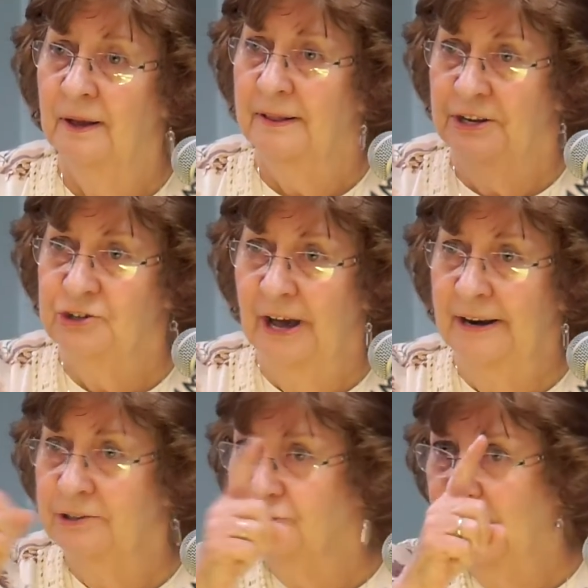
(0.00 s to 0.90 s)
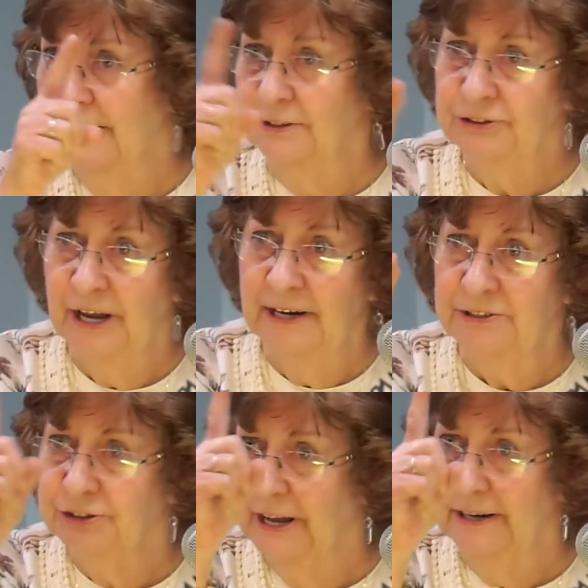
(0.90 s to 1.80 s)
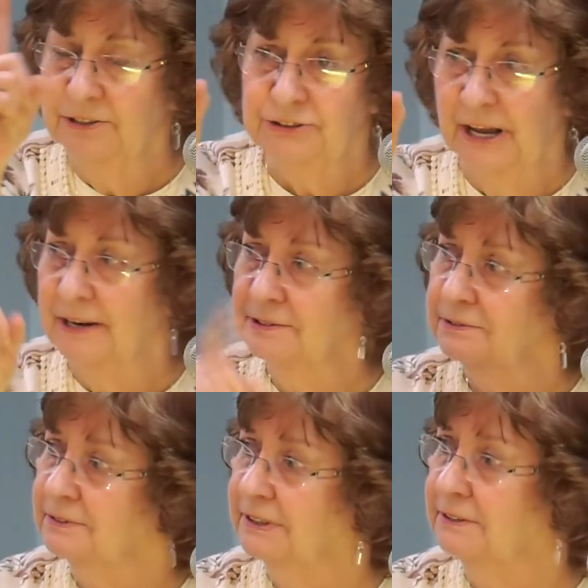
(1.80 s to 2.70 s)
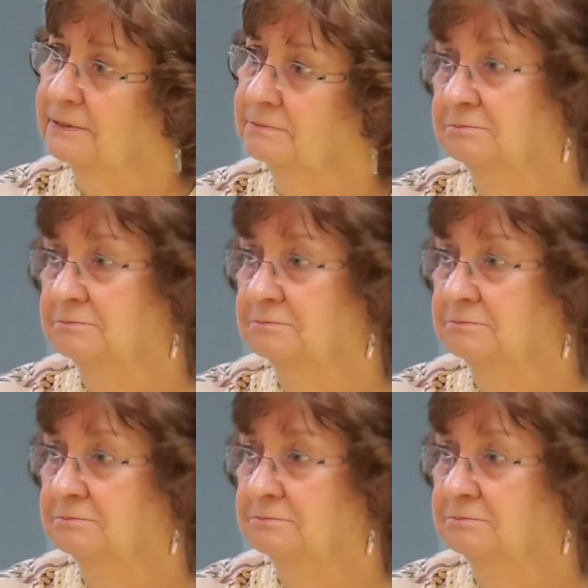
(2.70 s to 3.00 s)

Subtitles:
They shot it and shot it and shot it and shot it and shot it, and